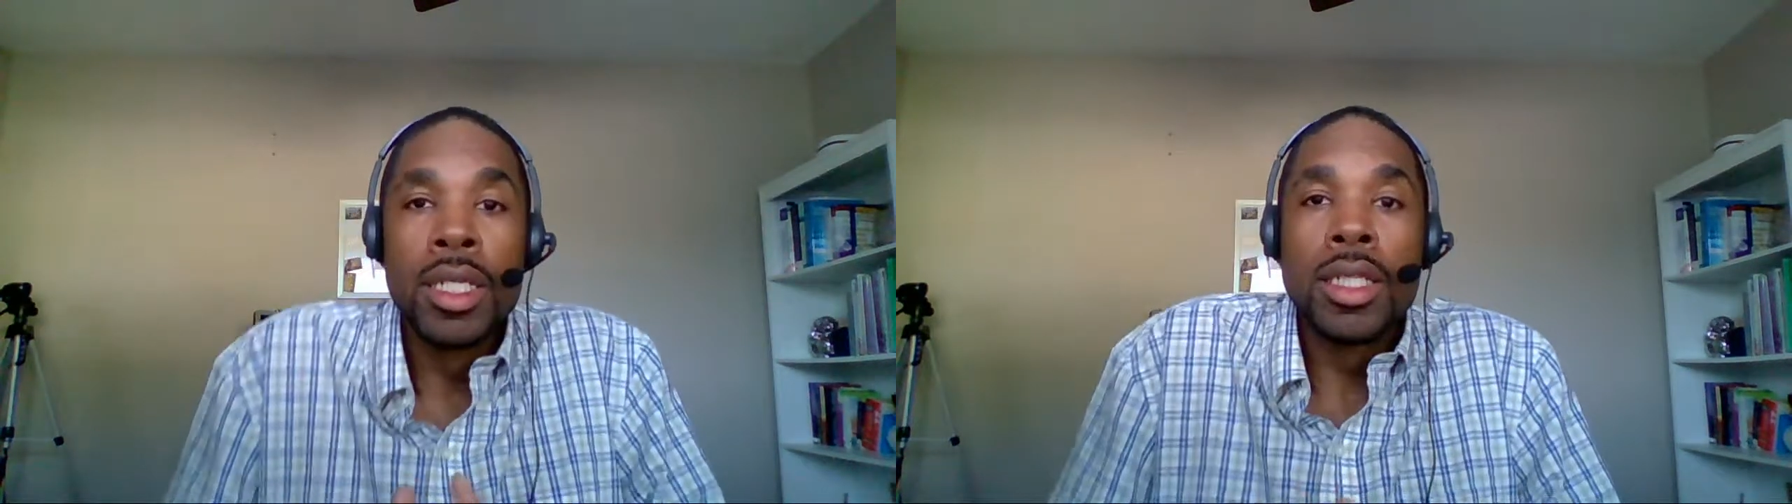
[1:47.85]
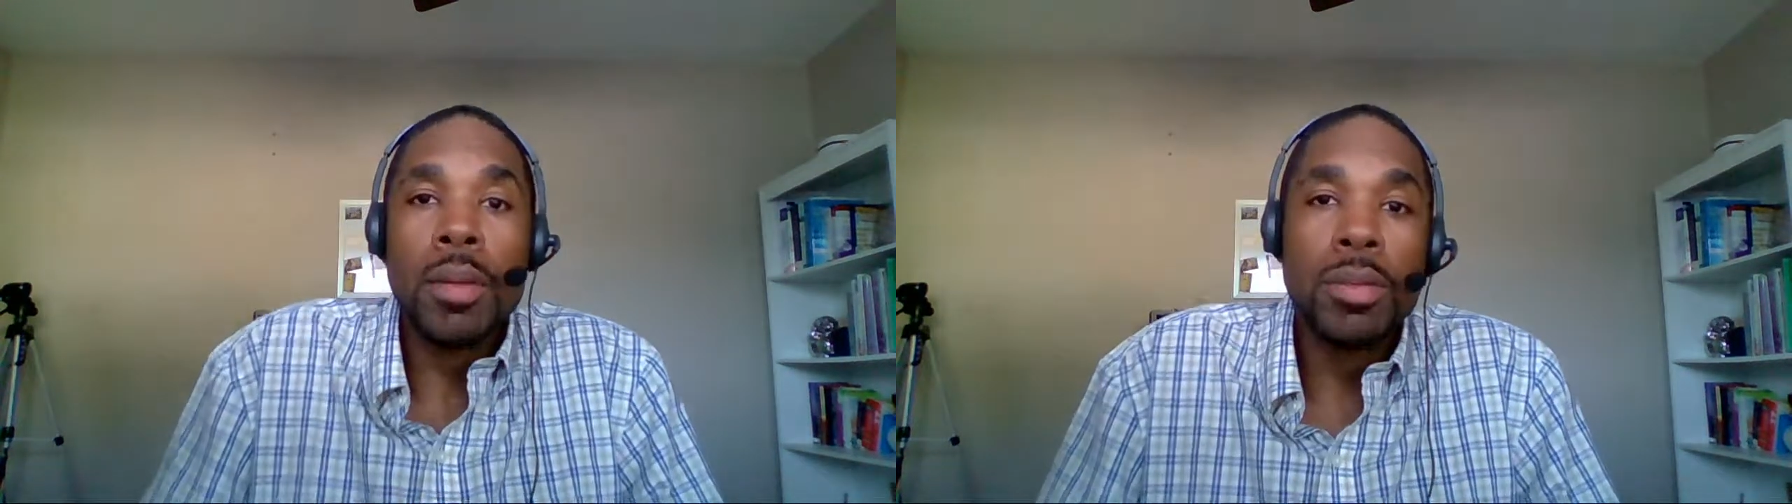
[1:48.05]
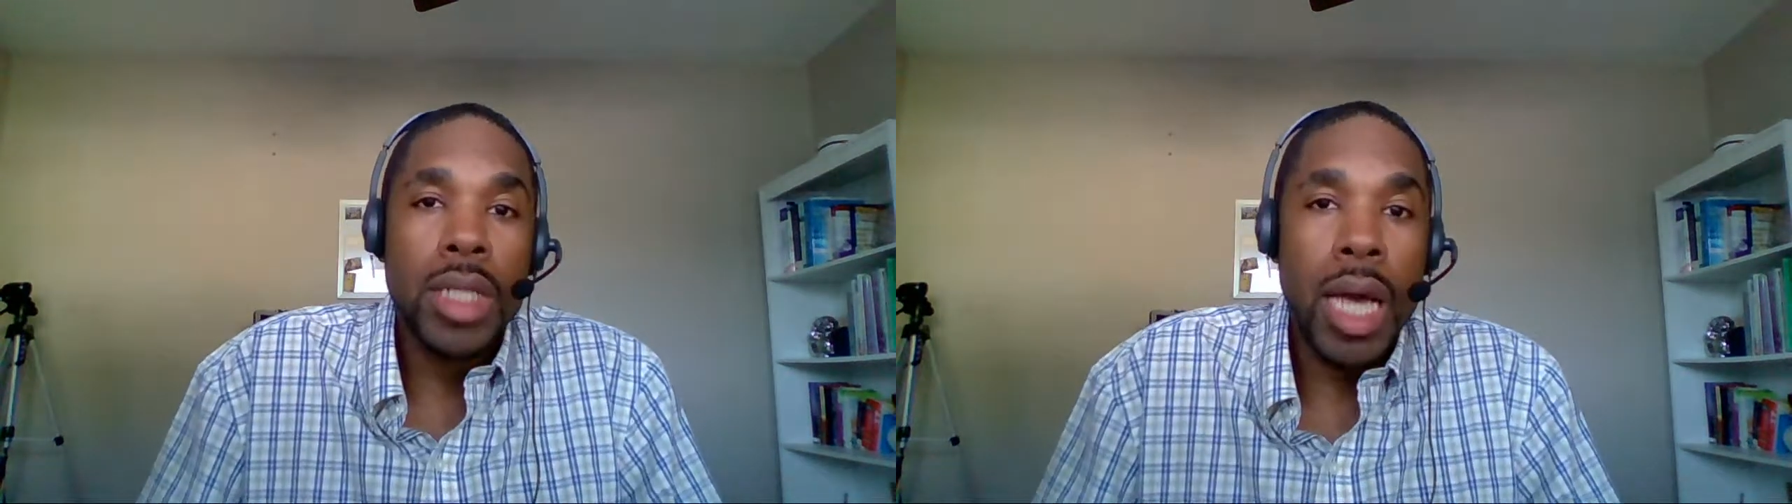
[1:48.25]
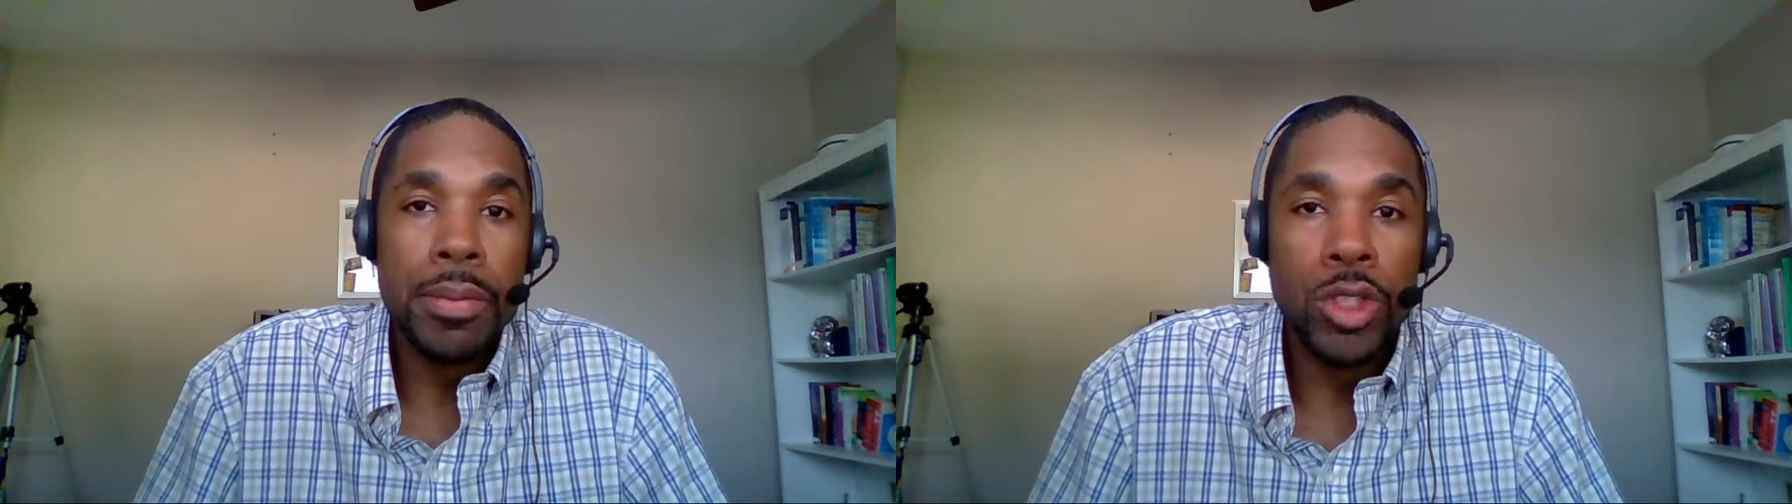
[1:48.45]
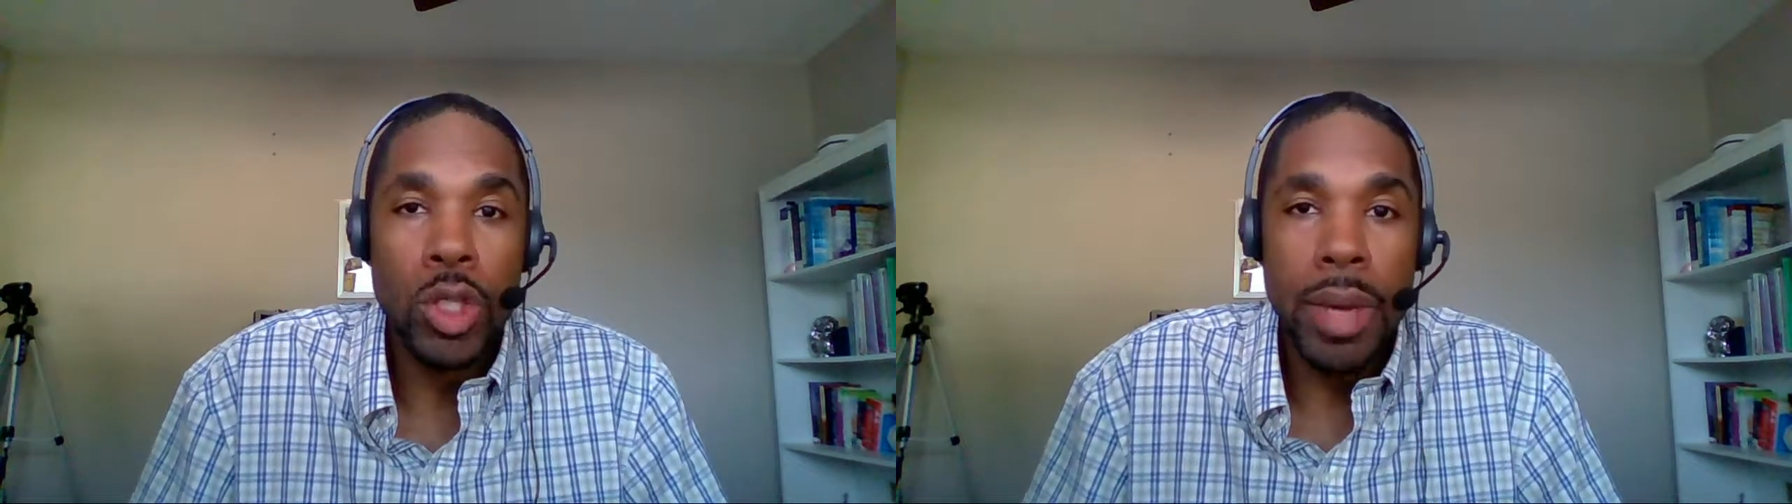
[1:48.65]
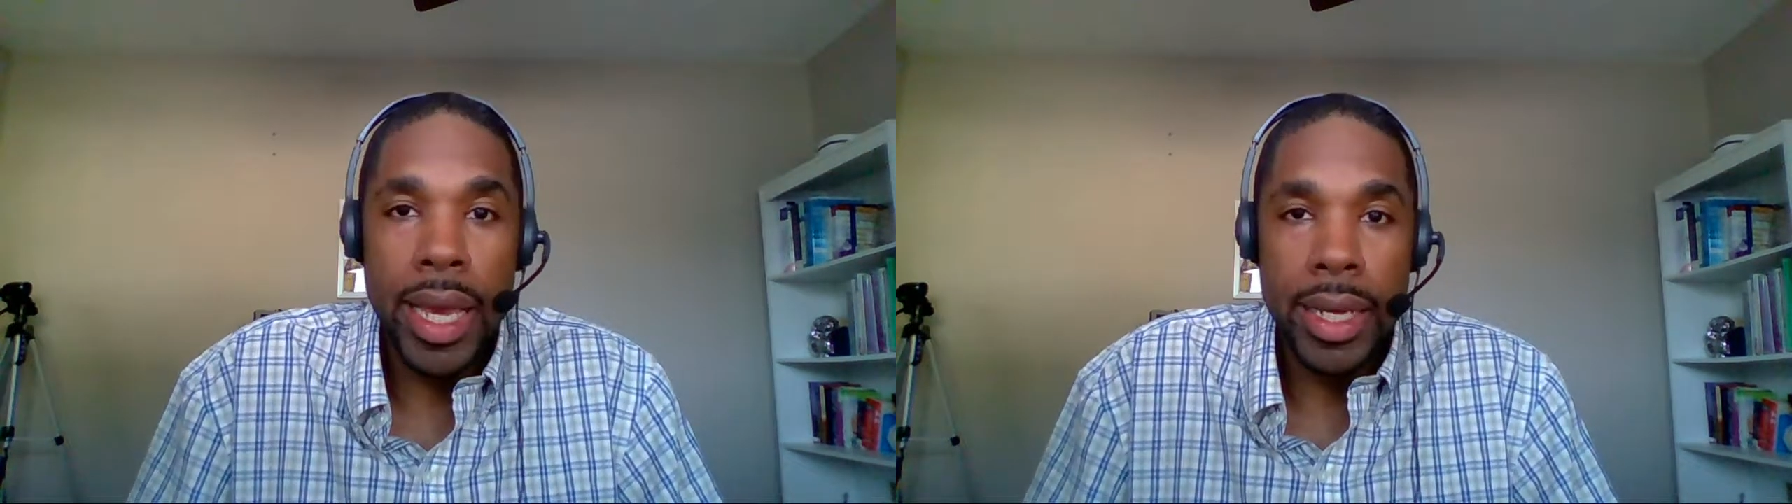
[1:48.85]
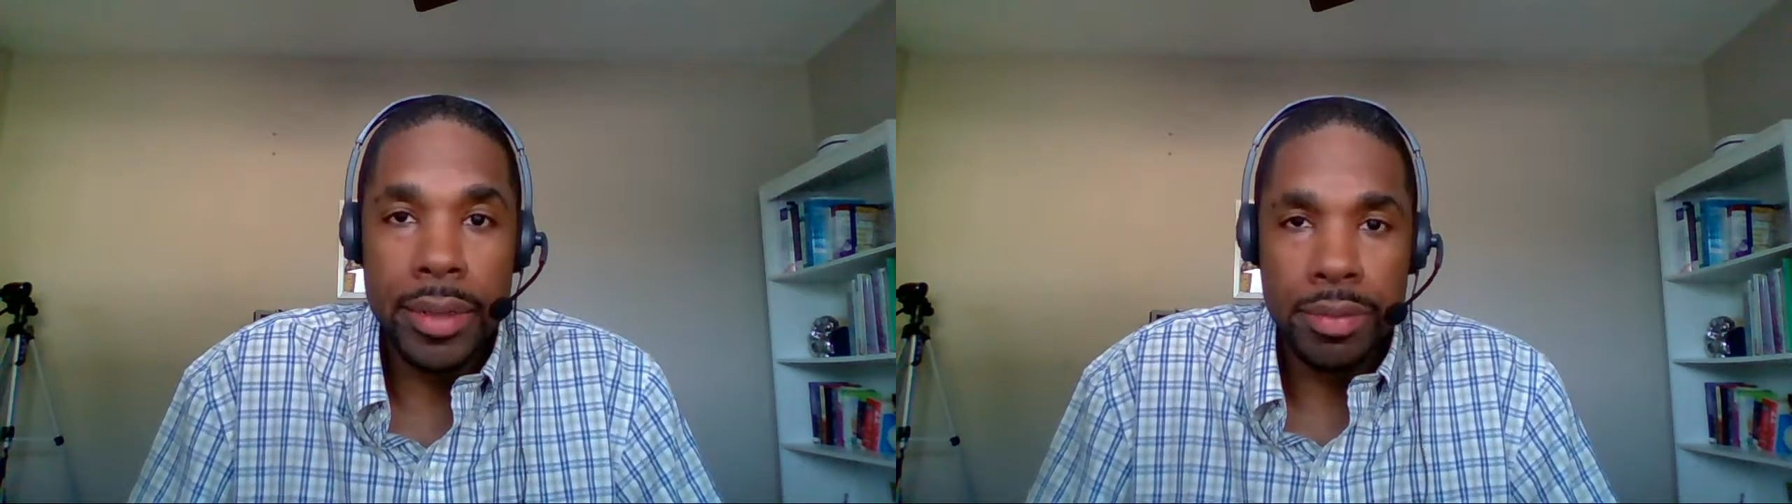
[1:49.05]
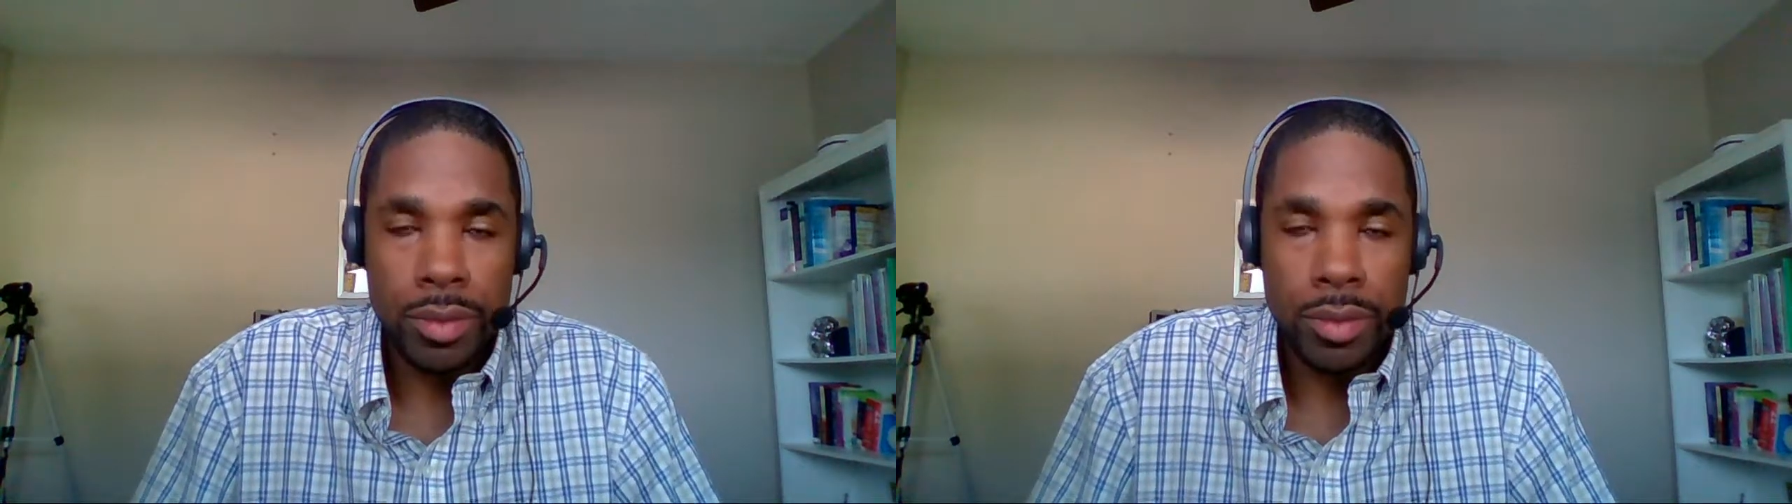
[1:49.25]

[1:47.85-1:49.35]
sometimes you may